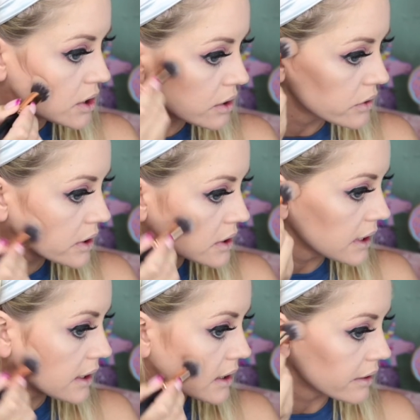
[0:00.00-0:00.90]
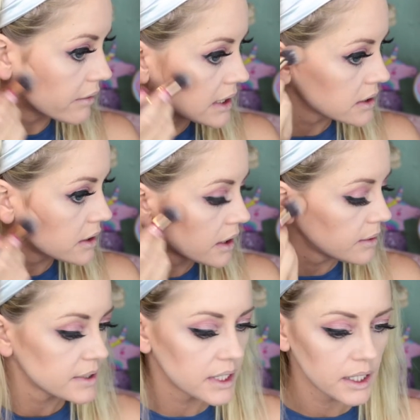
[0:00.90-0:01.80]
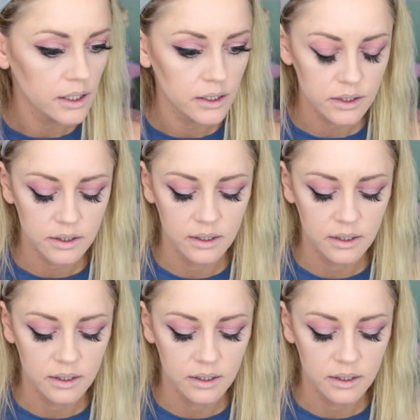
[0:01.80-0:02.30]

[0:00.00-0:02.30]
Children sound like they're wrestling upstairs